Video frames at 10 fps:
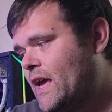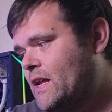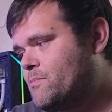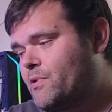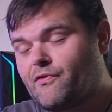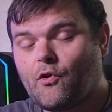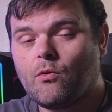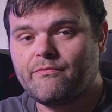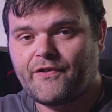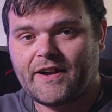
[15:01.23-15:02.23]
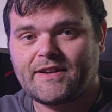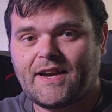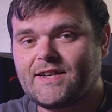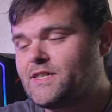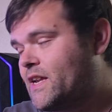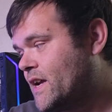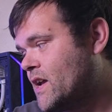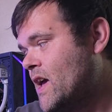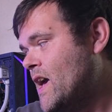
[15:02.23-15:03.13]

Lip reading: It performed fantastic.